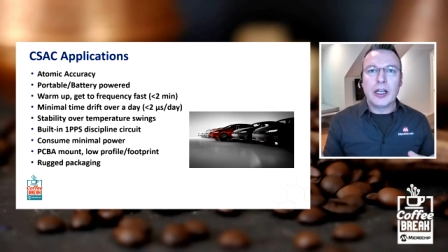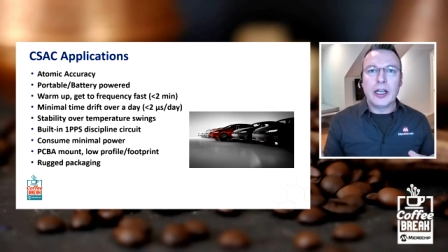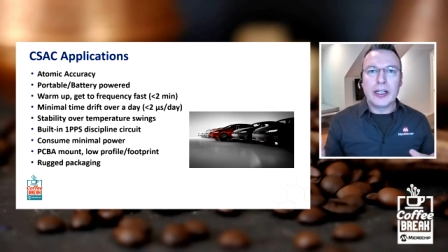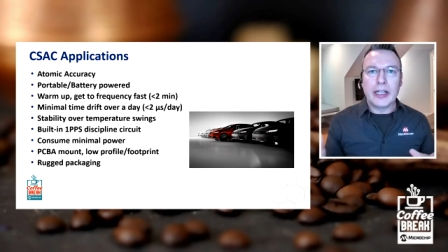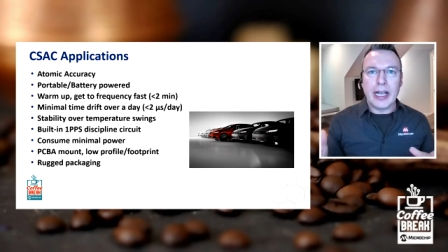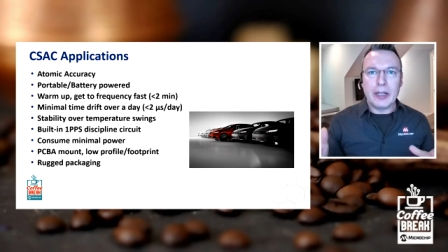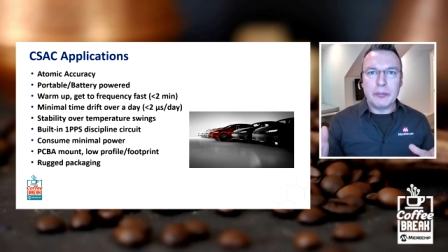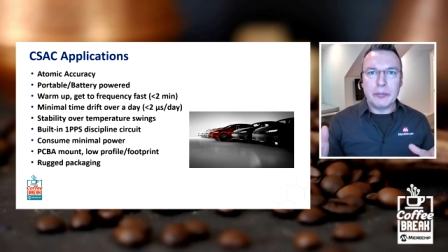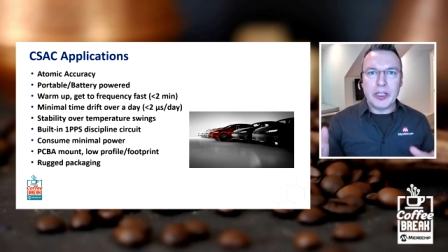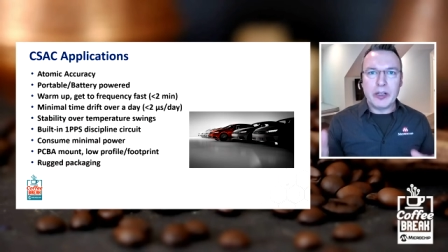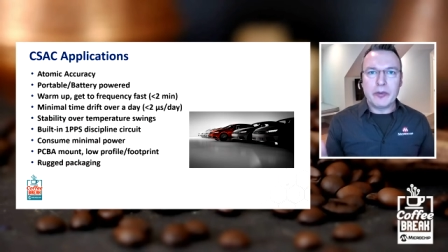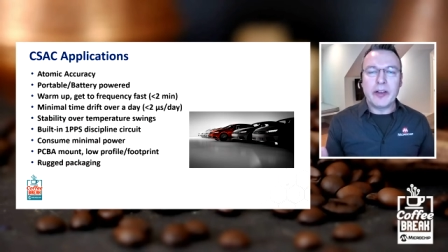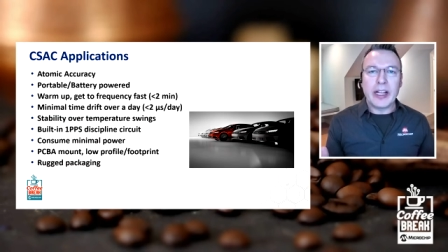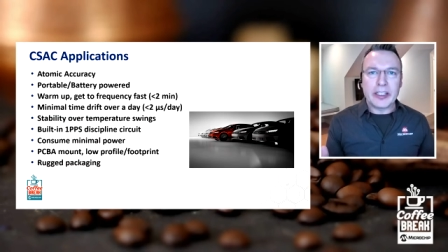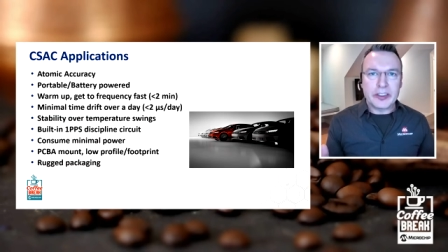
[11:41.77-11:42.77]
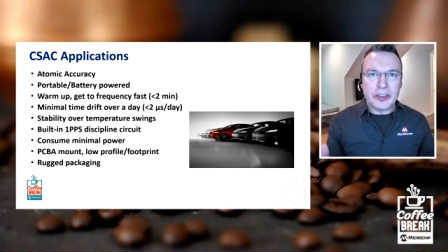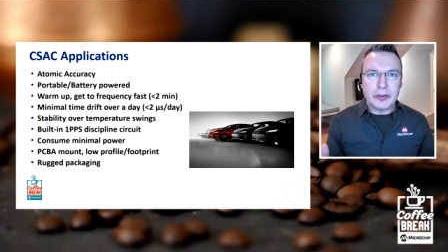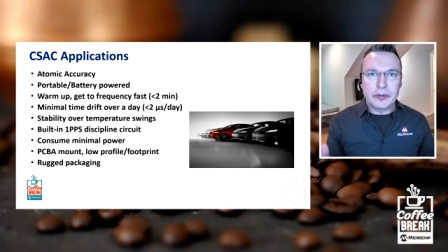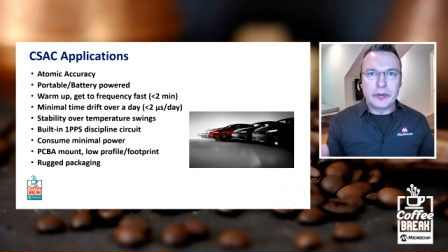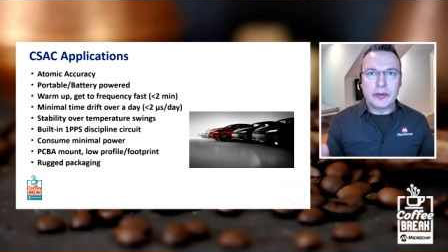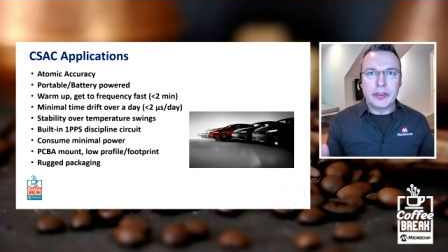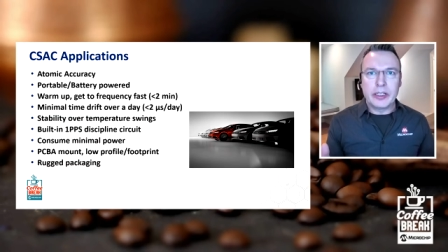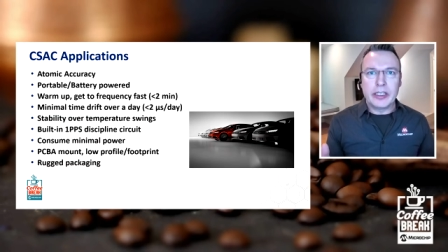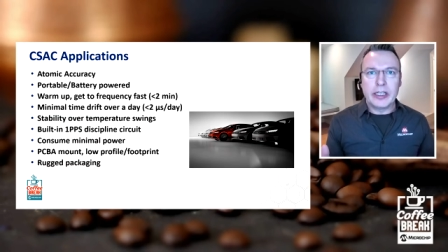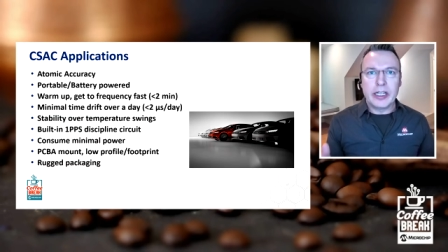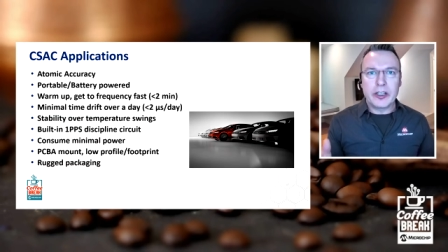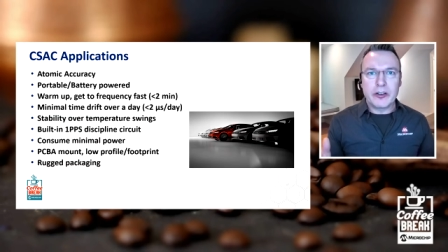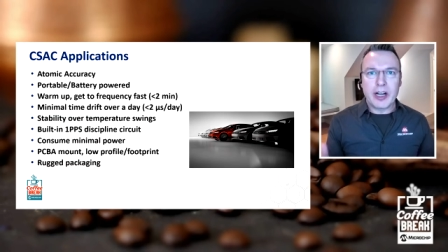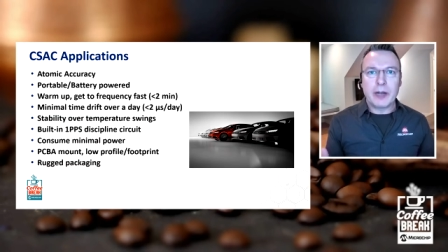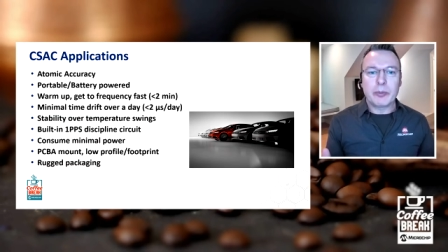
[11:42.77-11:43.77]
and, be effective in, in
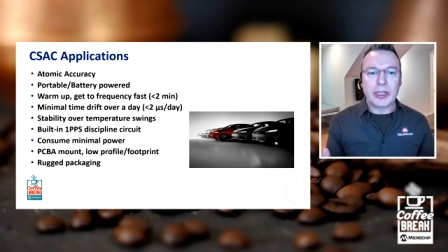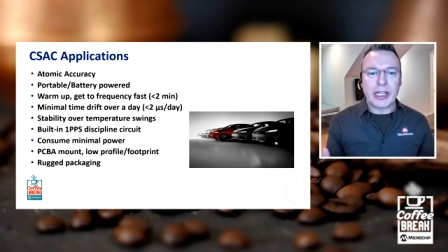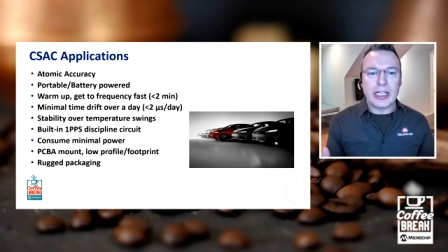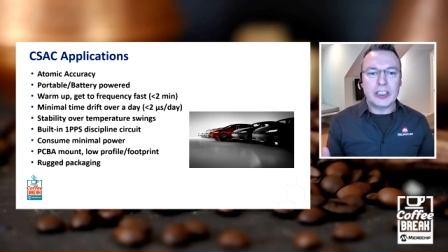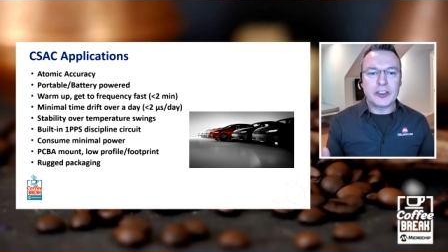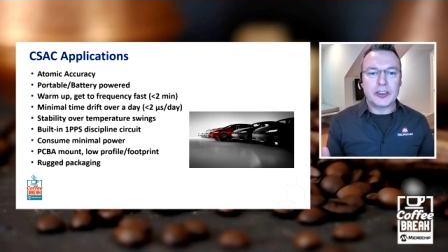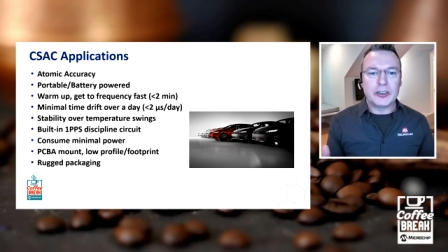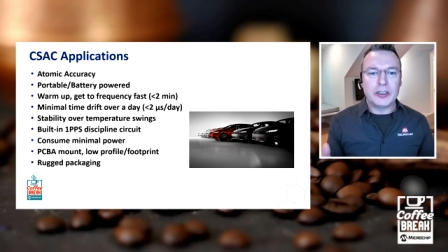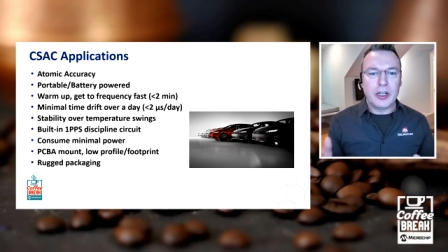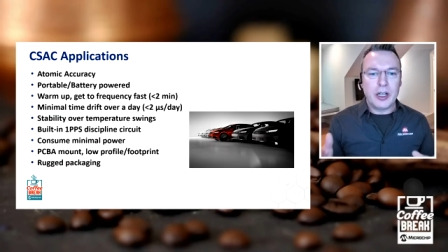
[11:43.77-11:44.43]
your application